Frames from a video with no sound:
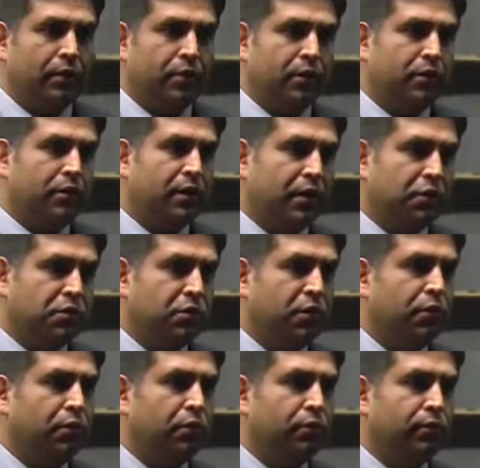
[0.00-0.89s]
think you guys
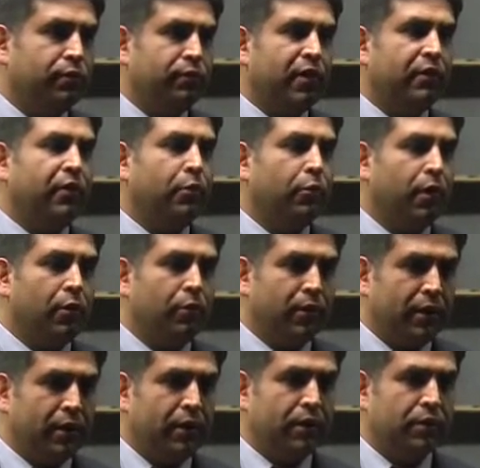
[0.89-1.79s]
know very well
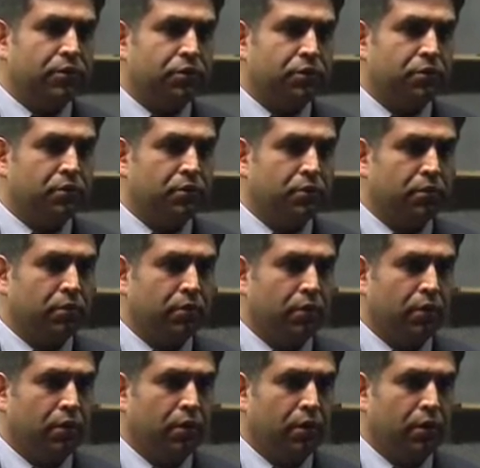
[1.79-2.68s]
what it is.
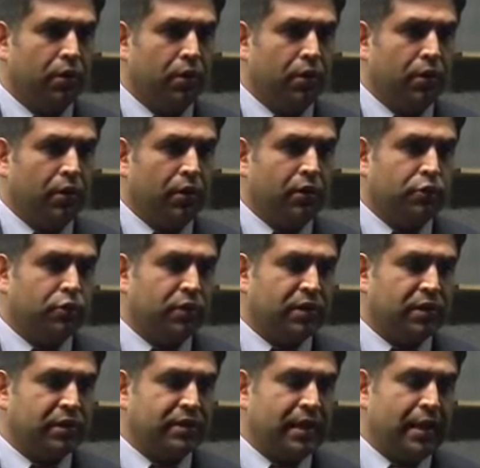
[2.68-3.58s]
It's
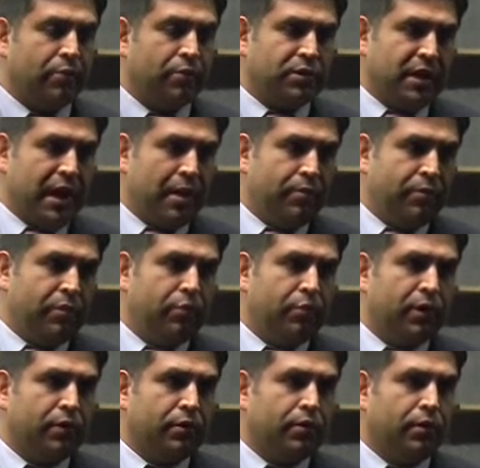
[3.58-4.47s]
what's happened
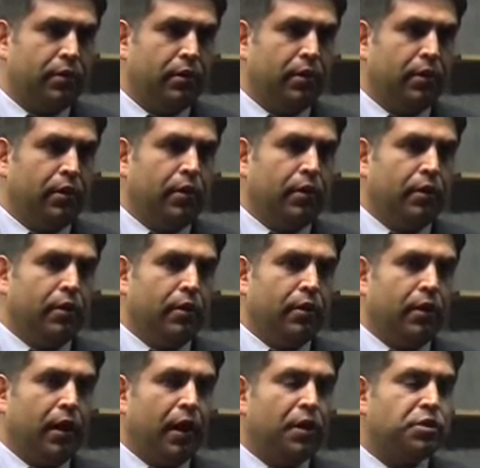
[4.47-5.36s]
with
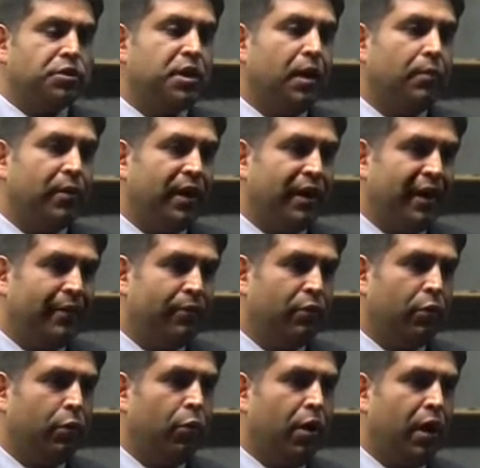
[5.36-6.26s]
us not being
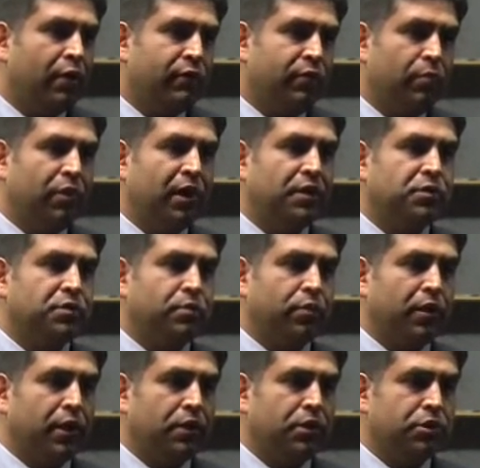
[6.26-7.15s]
able to walk from place to
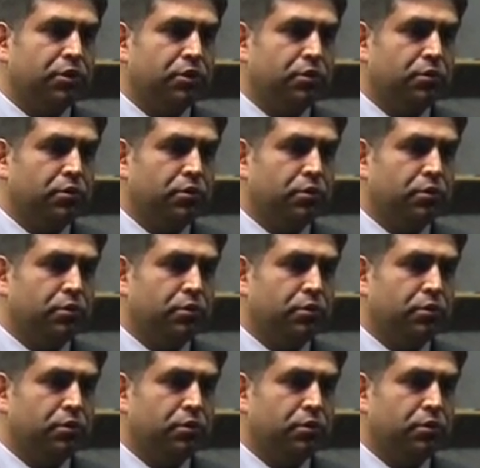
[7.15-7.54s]
place,